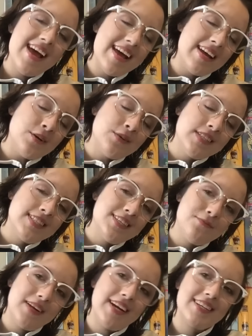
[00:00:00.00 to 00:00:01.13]
And I will see you
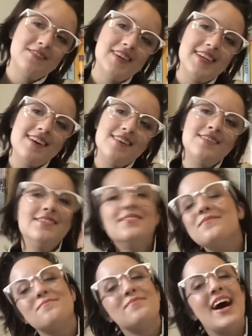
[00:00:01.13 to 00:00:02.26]
in my next video.
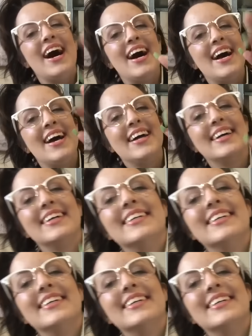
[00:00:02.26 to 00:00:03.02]
Bye.